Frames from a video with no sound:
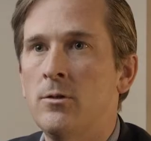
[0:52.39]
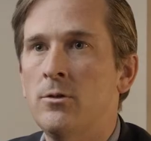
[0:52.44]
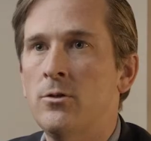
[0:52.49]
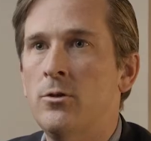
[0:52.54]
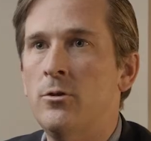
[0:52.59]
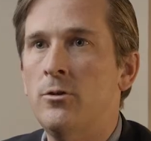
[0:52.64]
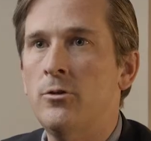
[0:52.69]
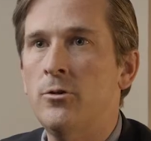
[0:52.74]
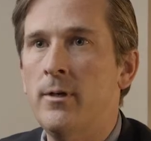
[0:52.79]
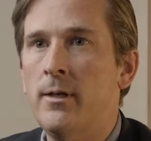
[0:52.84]

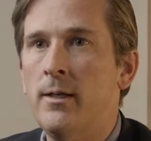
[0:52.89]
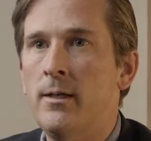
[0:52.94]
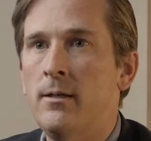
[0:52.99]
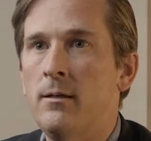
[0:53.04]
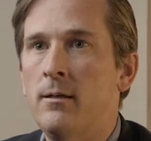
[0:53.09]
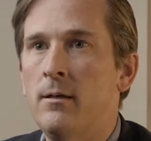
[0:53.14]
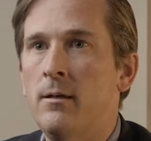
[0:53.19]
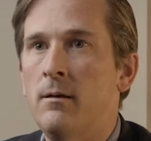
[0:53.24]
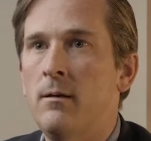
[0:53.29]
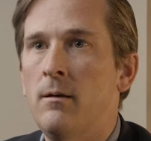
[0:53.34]
Surgery
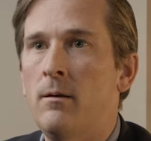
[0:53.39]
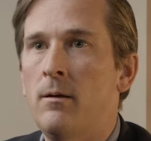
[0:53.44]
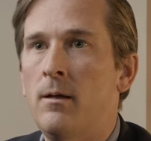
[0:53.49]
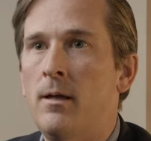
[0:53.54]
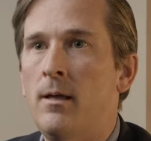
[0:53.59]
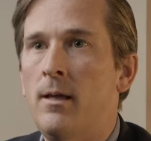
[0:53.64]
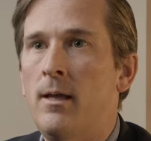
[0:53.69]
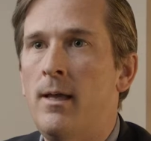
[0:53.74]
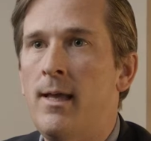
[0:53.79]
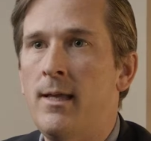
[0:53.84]

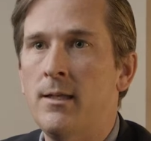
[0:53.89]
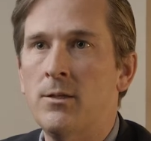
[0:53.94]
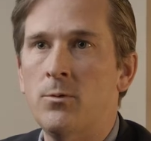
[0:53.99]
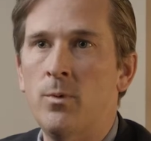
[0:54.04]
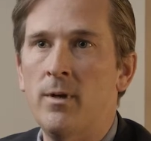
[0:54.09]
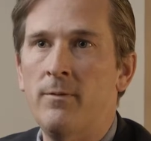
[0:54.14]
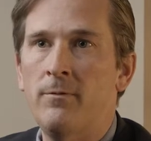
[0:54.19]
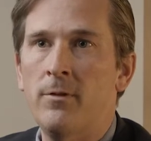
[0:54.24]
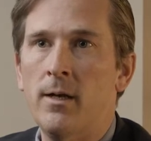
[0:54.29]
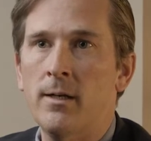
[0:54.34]
hits
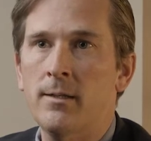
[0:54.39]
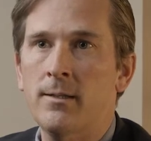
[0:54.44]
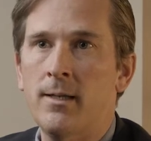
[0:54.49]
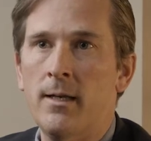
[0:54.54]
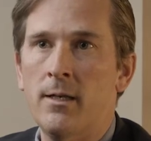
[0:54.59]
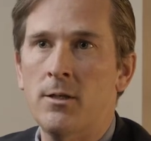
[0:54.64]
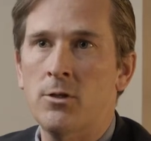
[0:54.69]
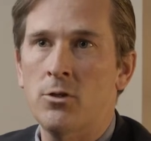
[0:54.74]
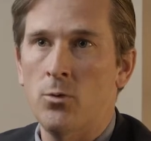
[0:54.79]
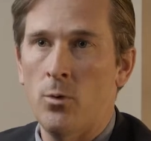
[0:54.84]
reflux at
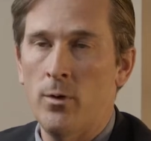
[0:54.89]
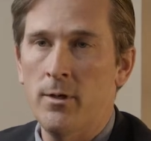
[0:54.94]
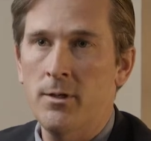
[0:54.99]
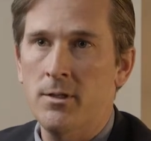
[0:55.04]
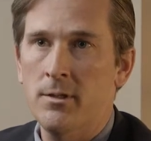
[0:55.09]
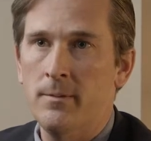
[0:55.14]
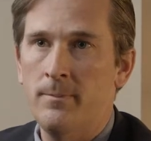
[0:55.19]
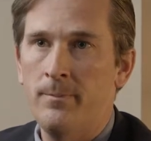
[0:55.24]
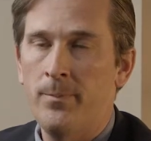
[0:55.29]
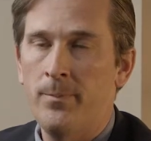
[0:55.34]
its source.